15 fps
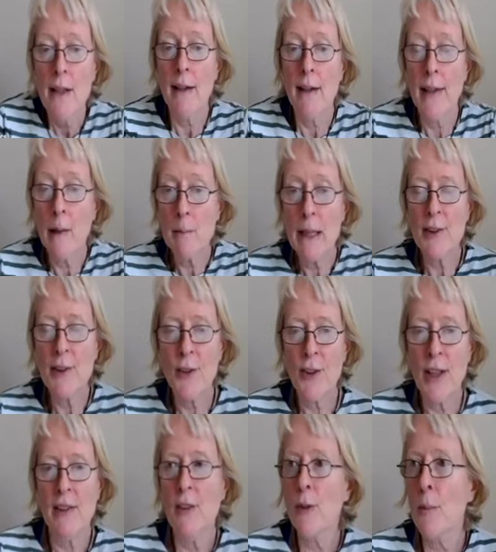And that makes
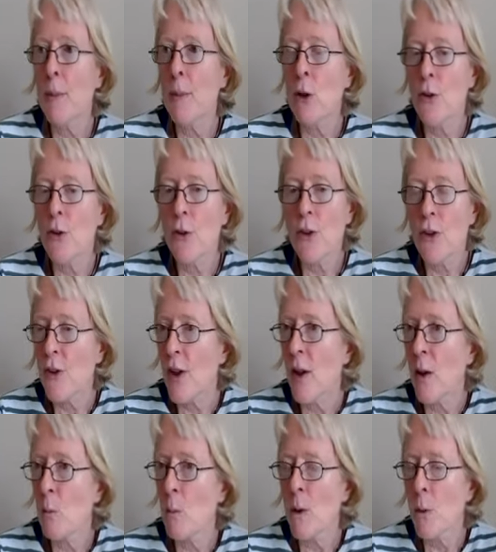sense because to
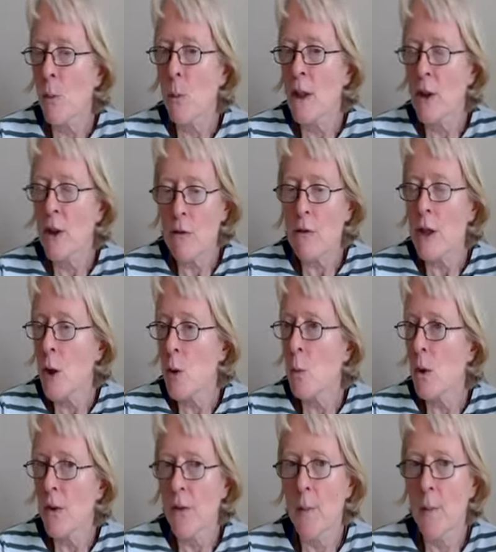start with, we don't know
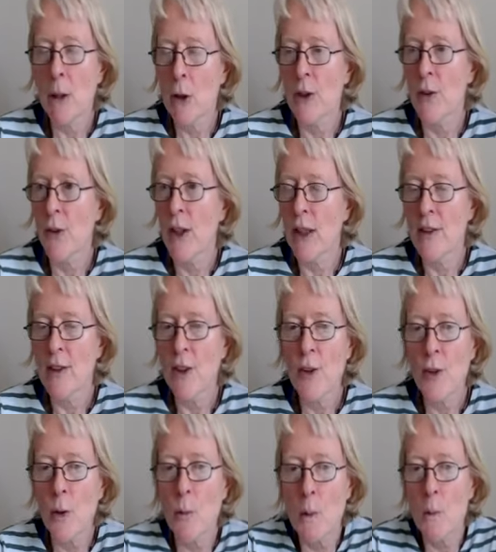what the mark state
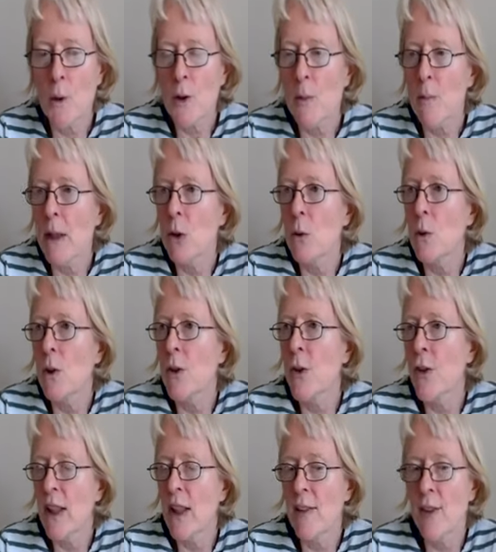is, so we want to make all the
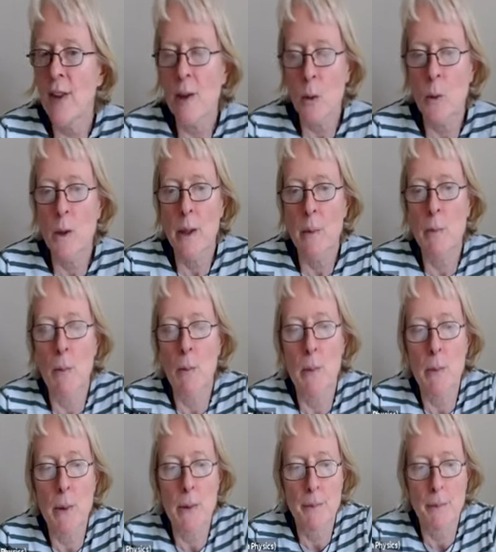states equally
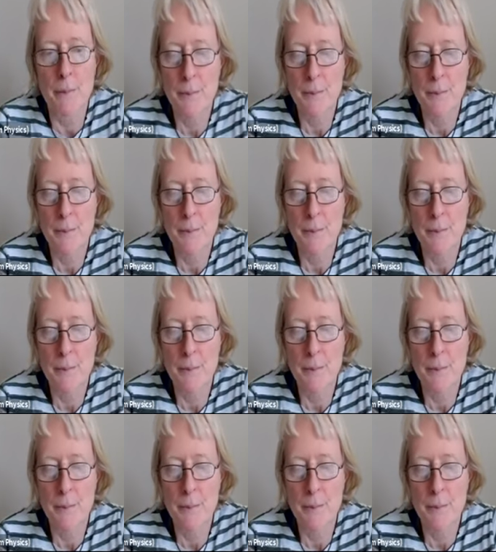probable.